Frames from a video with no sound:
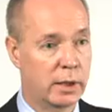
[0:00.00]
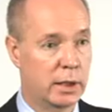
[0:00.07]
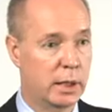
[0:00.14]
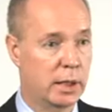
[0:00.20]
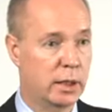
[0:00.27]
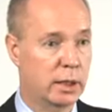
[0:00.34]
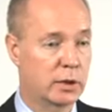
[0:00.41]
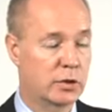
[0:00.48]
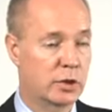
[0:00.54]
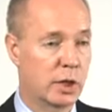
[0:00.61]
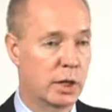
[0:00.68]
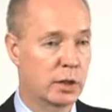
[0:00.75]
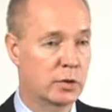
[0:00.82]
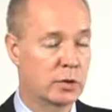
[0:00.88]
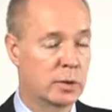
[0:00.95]
the Canadian
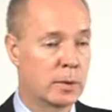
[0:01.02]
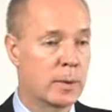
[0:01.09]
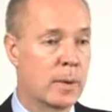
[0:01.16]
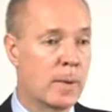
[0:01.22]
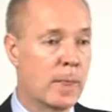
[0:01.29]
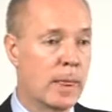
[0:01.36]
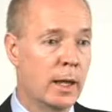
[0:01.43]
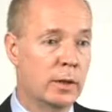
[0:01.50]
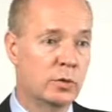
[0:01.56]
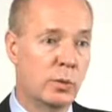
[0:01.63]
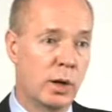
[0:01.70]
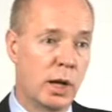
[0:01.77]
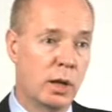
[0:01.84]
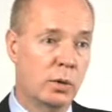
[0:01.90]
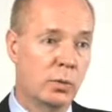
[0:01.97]
exchange. As
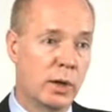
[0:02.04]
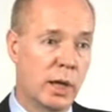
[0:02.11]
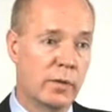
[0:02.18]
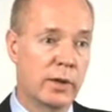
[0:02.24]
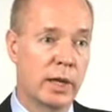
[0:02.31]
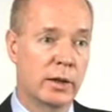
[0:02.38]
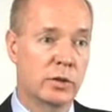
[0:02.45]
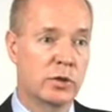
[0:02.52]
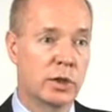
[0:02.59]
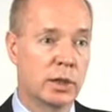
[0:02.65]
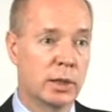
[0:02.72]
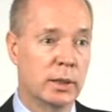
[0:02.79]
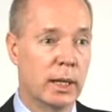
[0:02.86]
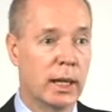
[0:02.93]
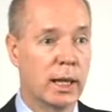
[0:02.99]
well, we have
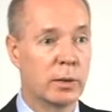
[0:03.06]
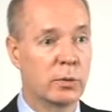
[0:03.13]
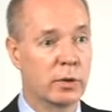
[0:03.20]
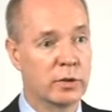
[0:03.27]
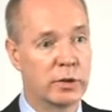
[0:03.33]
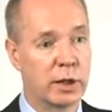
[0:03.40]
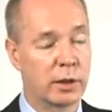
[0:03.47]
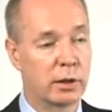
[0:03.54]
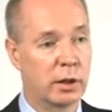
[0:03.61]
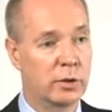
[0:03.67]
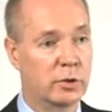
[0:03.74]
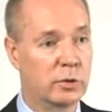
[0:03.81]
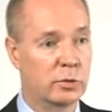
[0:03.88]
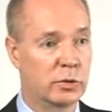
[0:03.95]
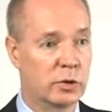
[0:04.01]
energy, and we're the second
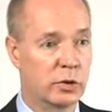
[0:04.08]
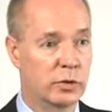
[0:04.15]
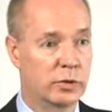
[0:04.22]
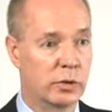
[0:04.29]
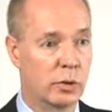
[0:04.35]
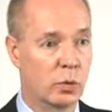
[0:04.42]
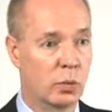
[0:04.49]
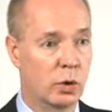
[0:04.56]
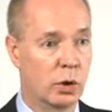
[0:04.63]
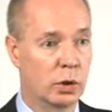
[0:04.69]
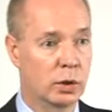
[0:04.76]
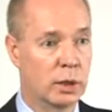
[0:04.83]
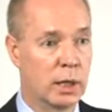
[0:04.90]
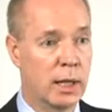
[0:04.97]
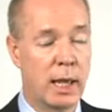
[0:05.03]
largest reserves in the
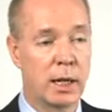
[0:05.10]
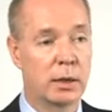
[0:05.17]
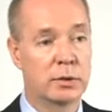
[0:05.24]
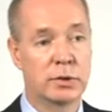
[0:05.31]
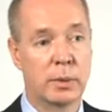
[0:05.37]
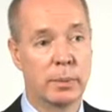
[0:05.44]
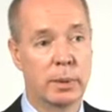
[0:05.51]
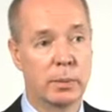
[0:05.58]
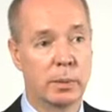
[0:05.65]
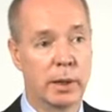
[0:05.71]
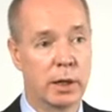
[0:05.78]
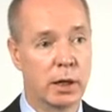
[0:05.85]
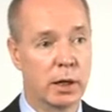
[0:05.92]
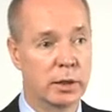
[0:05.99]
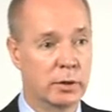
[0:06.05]
world. And some people
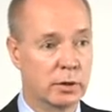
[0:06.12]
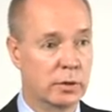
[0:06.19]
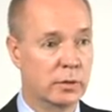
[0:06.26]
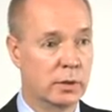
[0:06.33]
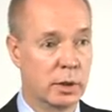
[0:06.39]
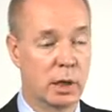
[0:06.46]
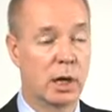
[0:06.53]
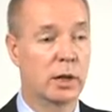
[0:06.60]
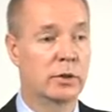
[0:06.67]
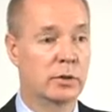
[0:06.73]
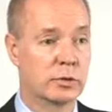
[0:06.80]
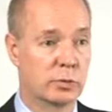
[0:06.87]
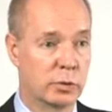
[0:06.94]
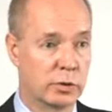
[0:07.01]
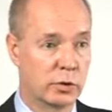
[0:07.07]
might argue the
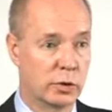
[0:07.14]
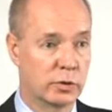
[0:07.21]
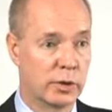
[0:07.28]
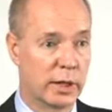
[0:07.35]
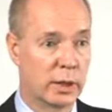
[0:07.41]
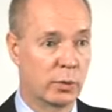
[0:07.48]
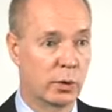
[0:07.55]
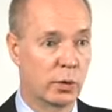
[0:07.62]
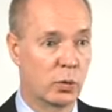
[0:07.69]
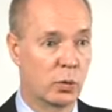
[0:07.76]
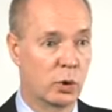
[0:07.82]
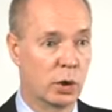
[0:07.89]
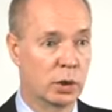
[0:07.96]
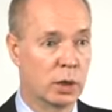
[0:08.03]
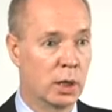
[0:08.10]
largest reserves anywhere in the
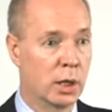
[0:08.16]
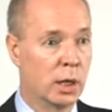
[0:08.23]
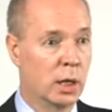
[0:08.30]
world.